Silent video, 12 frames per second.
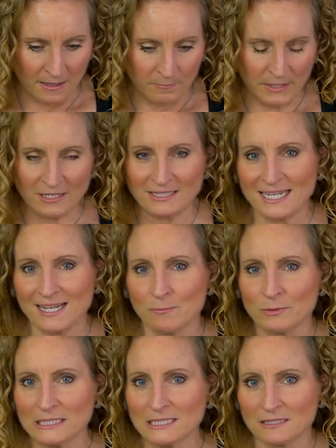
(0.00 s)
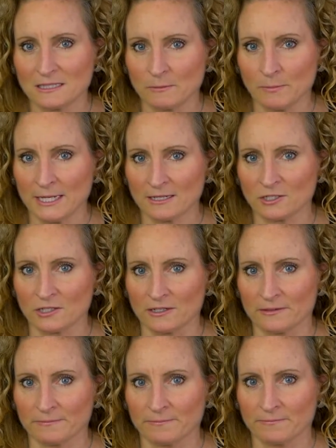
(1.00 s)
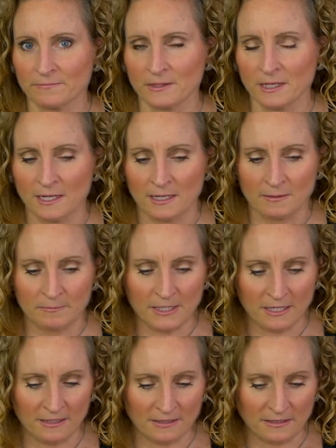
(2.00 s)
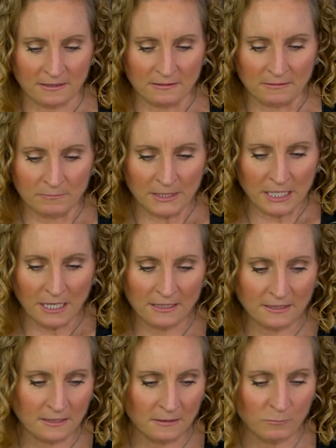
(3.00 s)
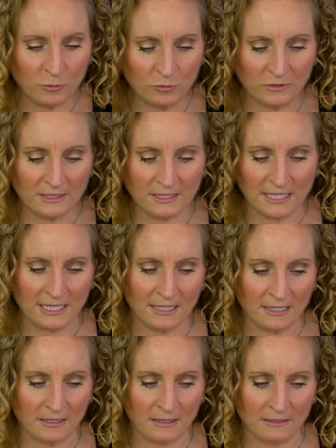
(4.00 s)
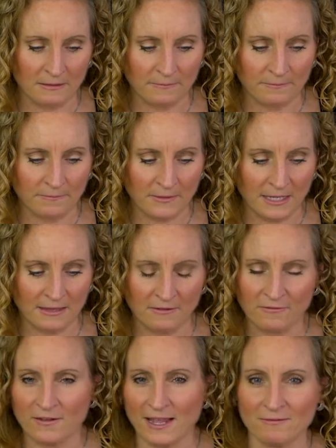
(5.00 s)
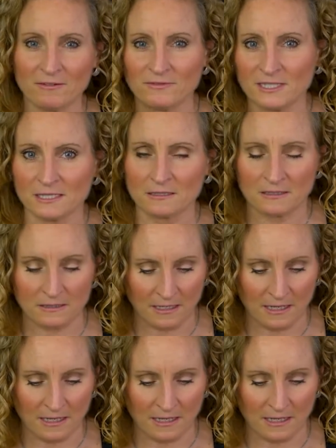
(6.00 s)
because it completes the picture. Because the moon is here and the Five of Discs